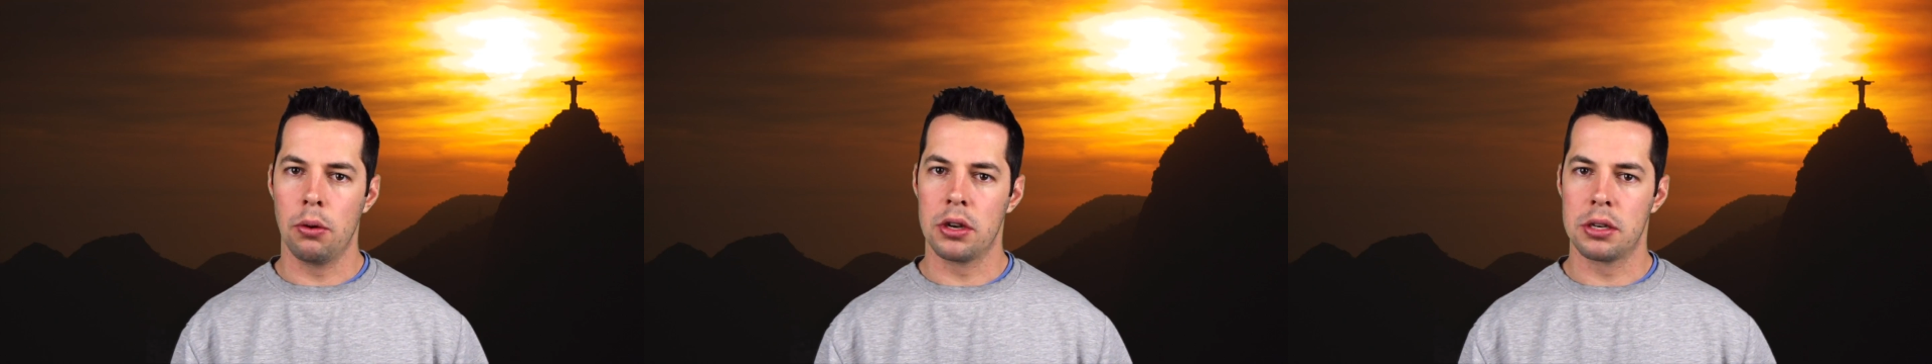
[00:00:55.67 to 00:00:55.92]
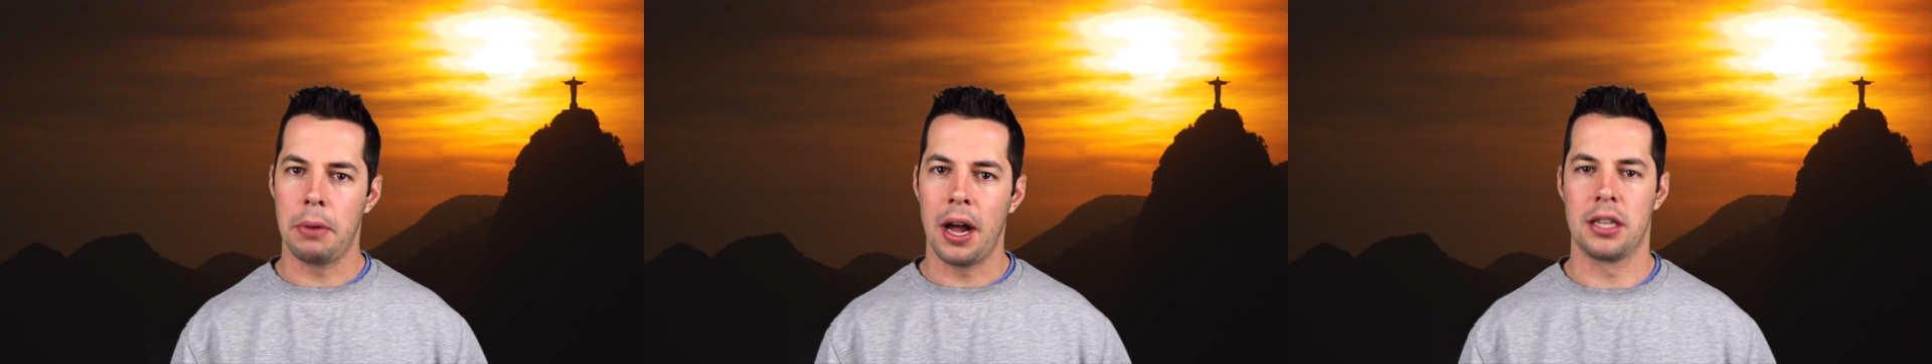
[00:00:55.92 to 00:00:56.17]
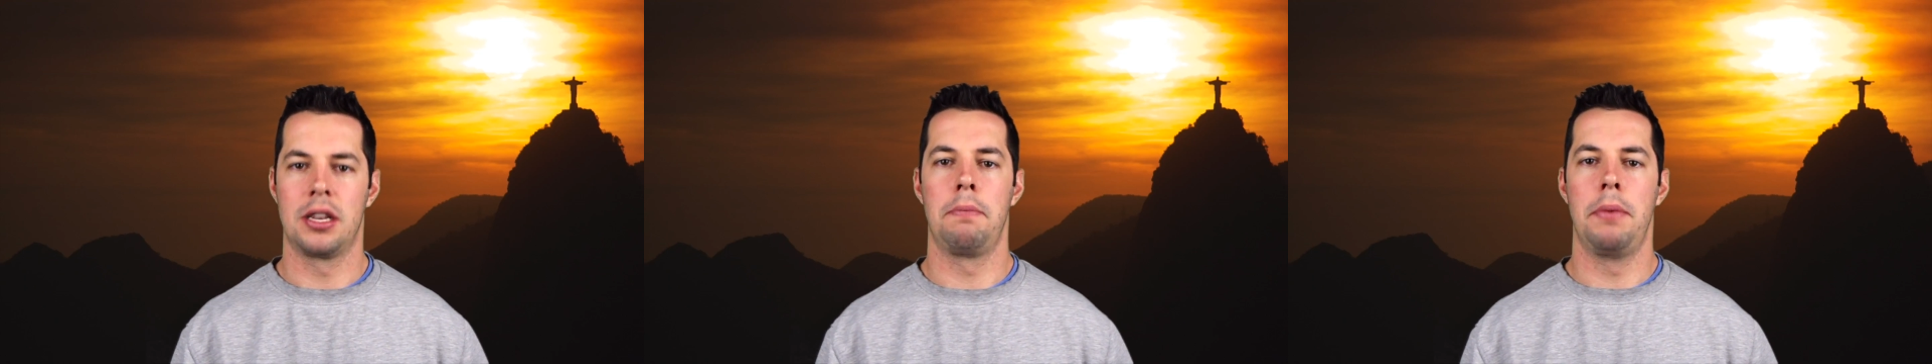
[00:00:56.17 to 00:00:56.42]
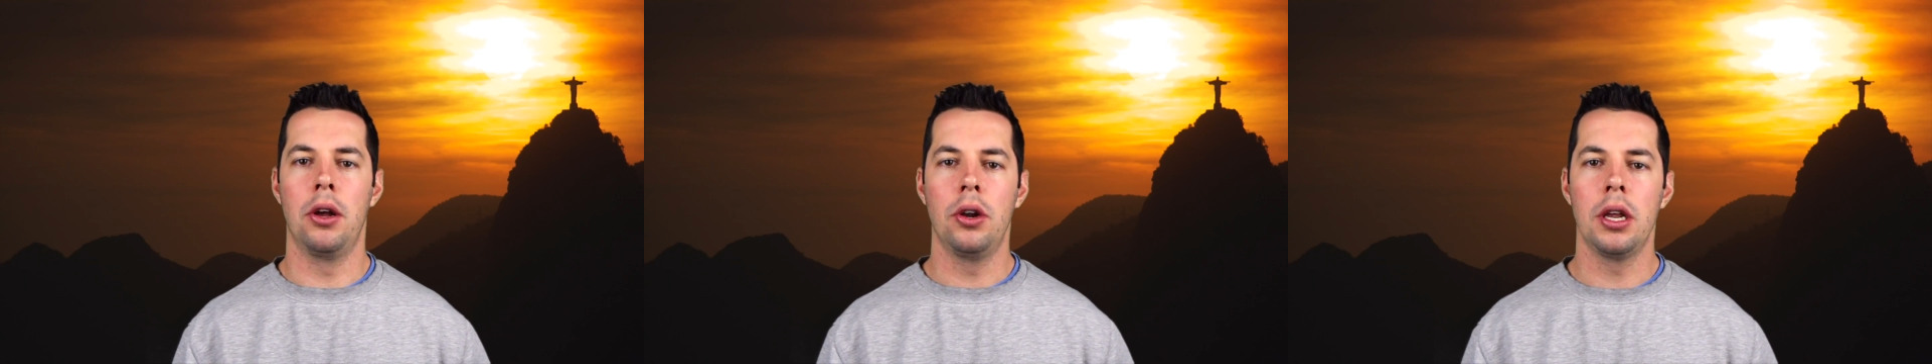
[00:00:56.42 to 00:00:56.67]
the
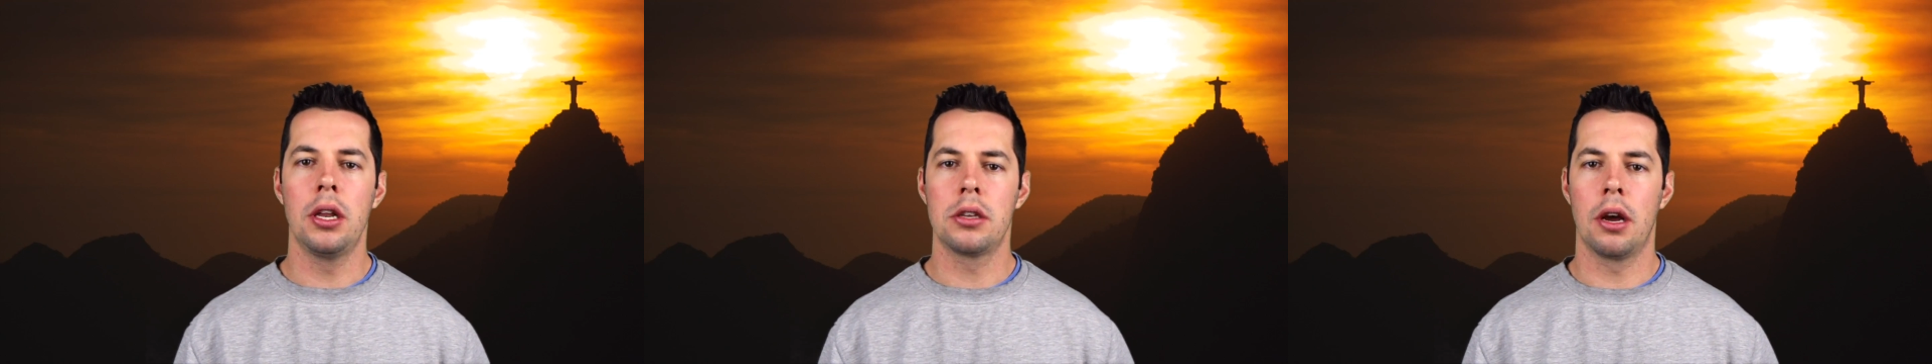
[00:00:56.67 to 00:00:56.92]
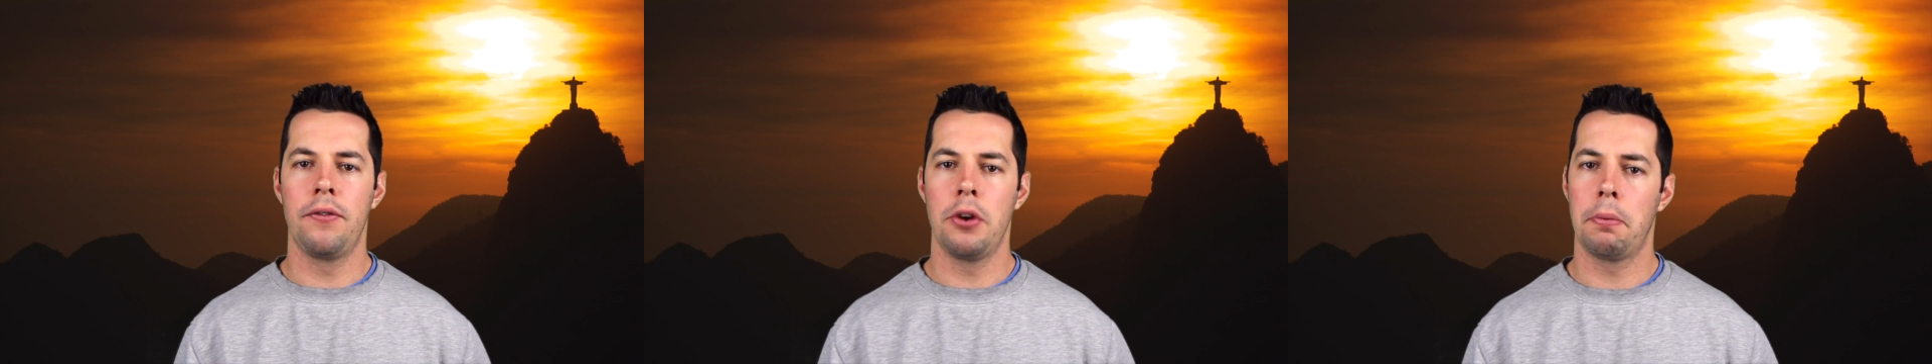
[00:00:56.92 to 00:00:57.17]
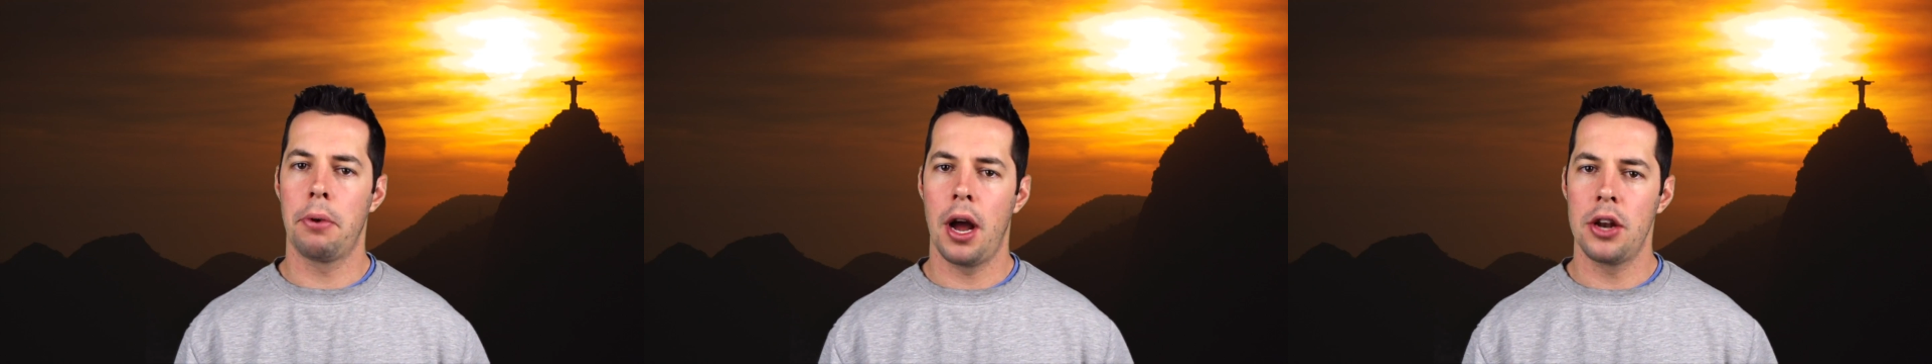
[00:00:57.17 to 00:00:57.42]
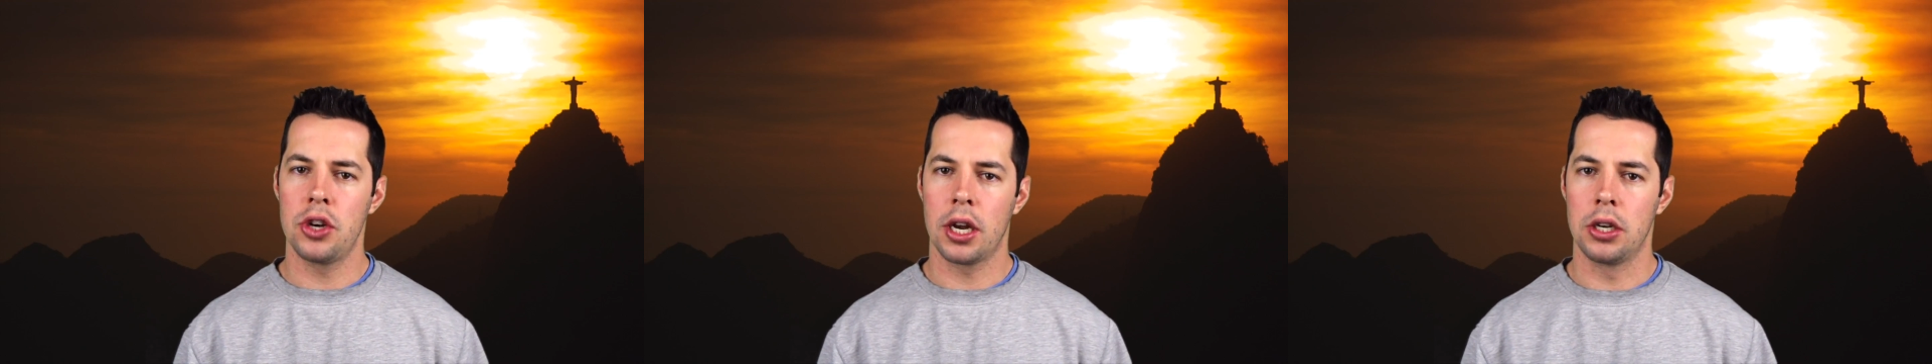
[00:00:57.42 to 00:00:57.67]
responsibilities of your
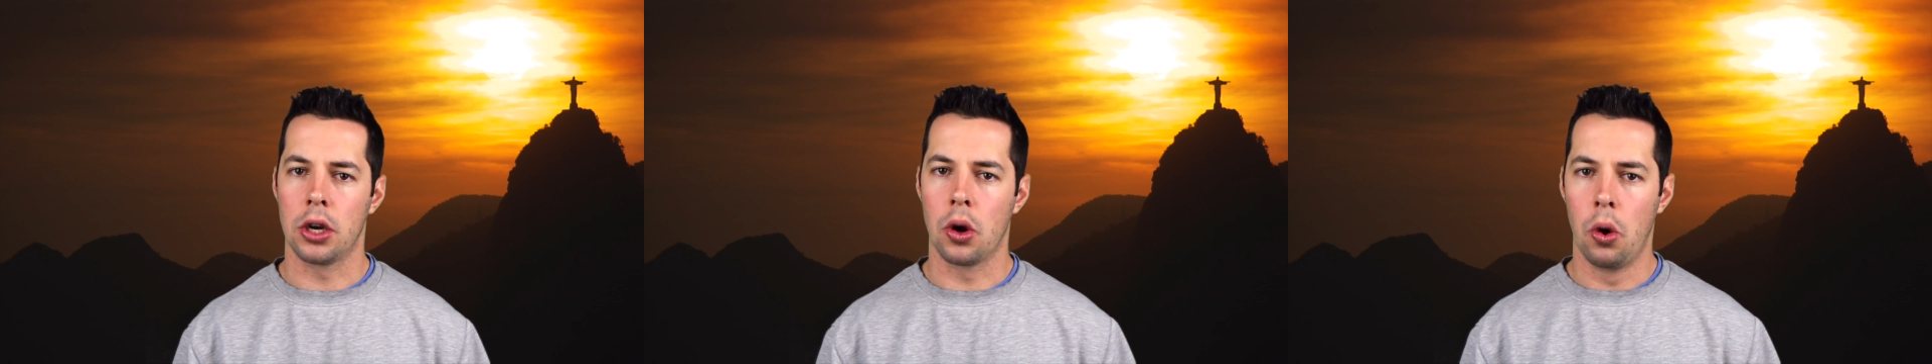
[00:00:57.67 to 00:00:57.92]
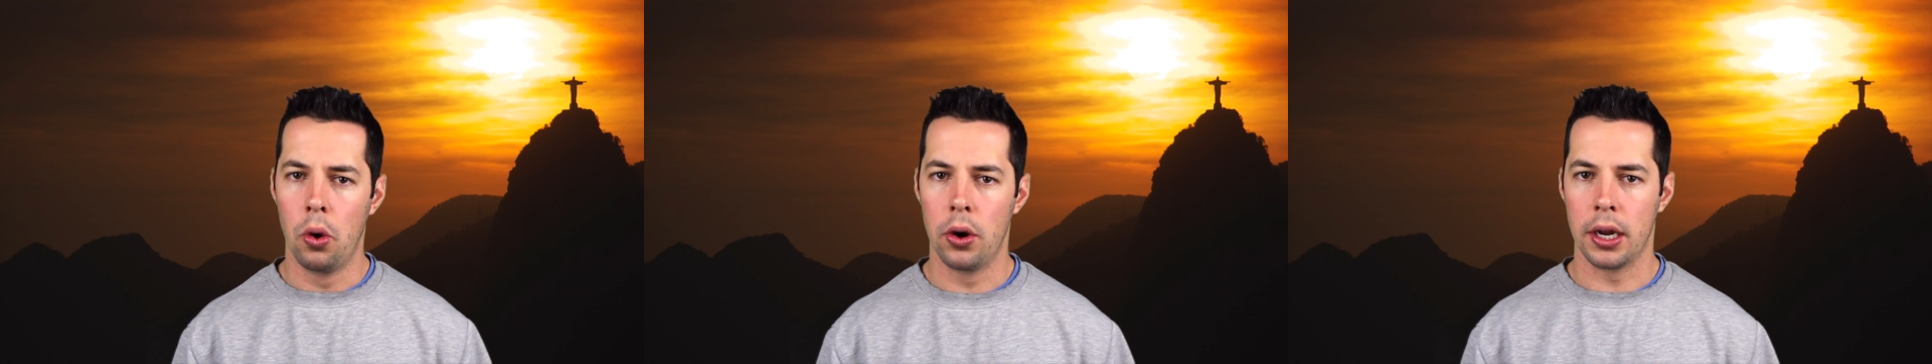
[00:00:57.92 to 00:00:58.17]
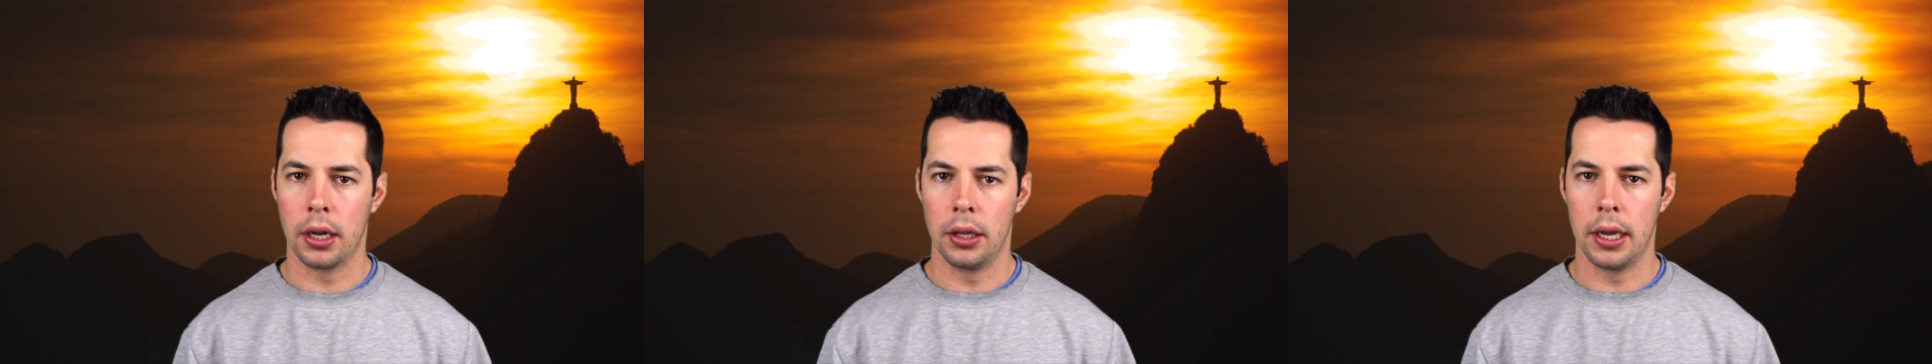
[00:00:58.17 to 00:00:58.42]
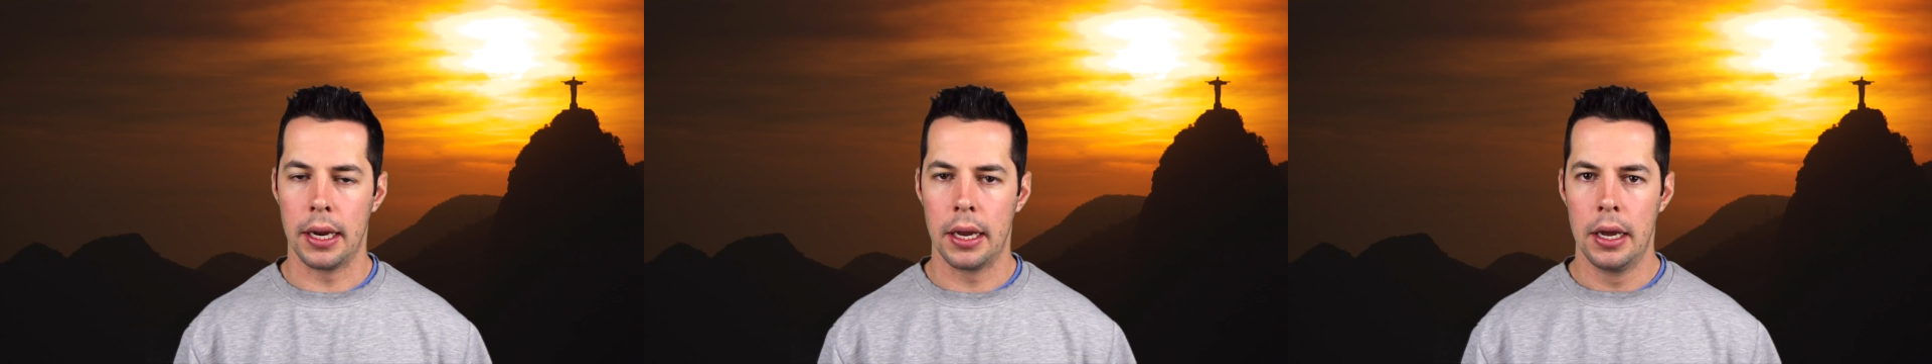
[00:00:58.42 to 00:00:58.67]
project
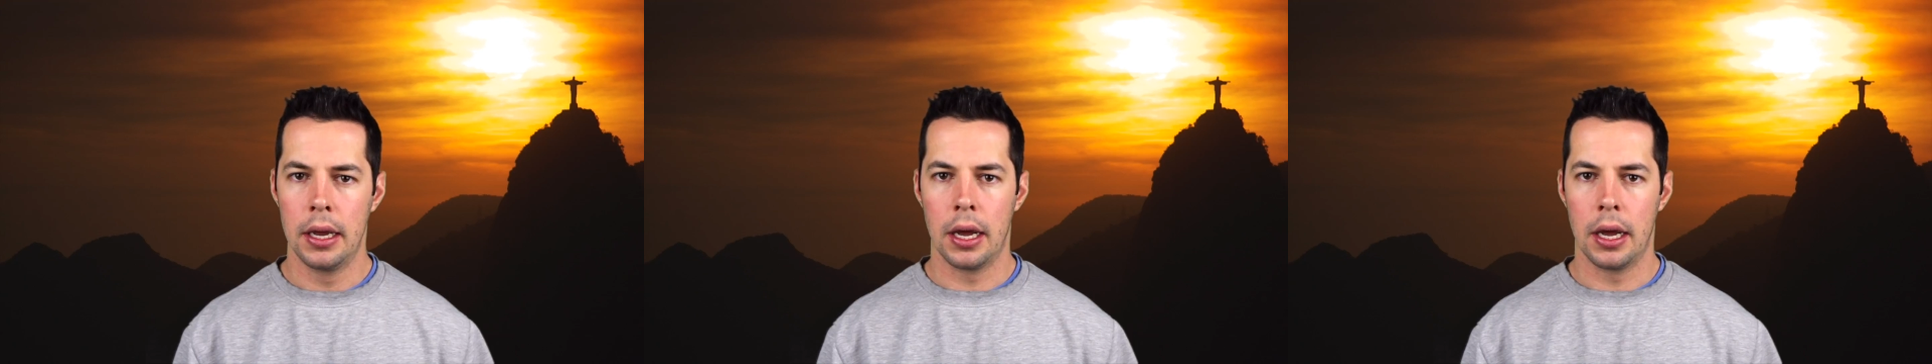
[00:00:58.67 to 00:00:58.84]
accordingly.